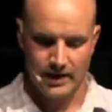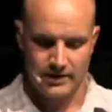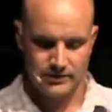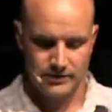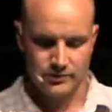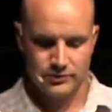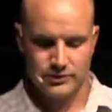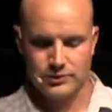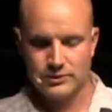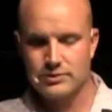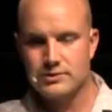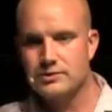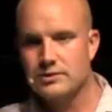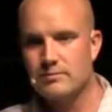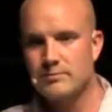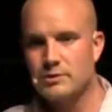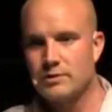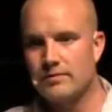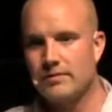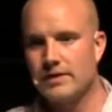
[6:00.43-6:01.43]
And so
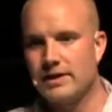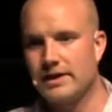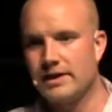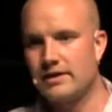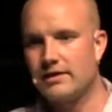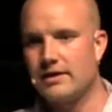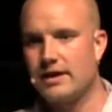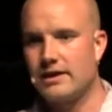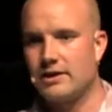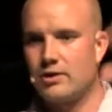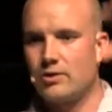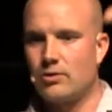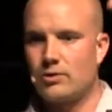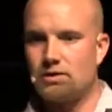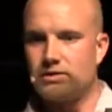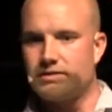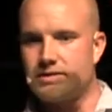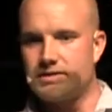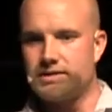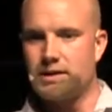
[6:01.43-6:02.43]
Jerusalem's over here, and
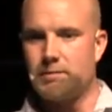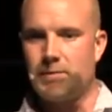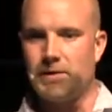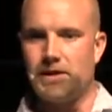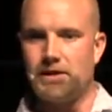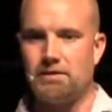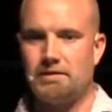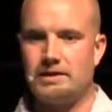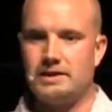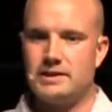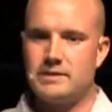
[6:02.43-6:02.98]
Corinth is up here,